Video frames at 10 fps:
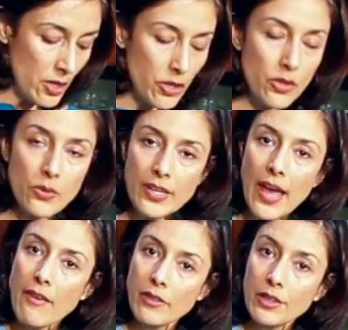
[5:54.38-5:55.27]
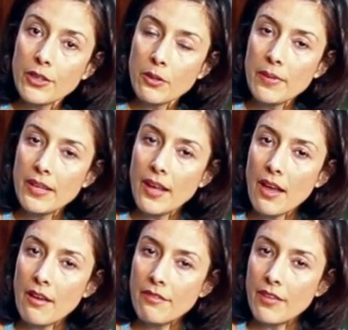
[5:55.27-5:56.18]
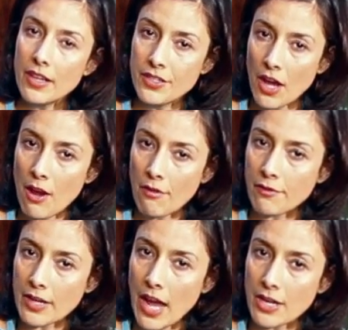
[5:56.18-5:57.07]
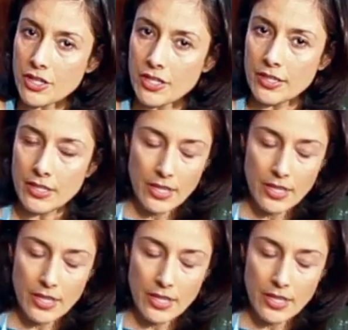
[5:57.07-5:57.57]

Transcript: you can have a little bit of a die-off reaction,